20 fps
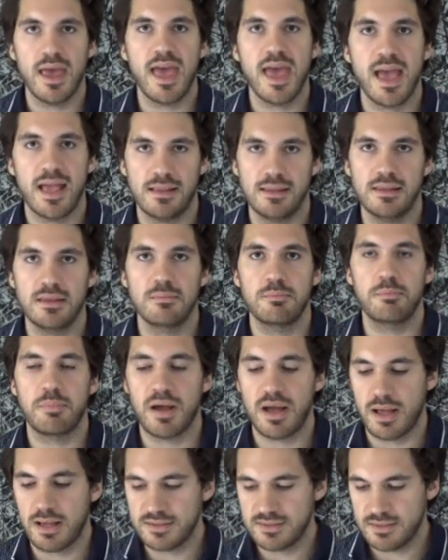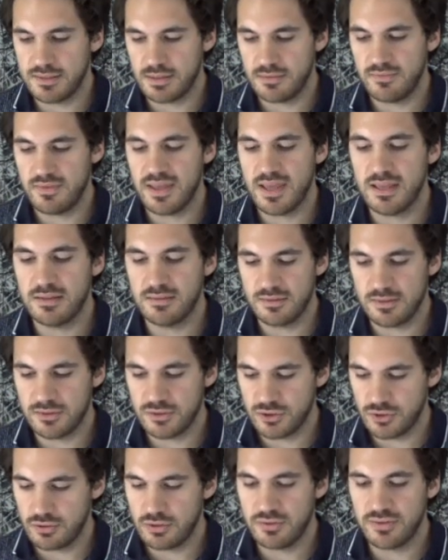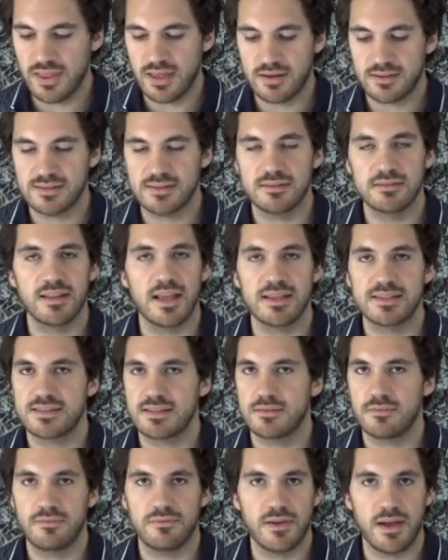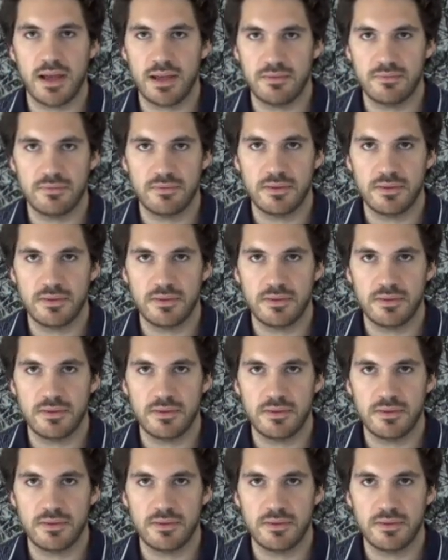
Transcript: any positive integer that is less than 5.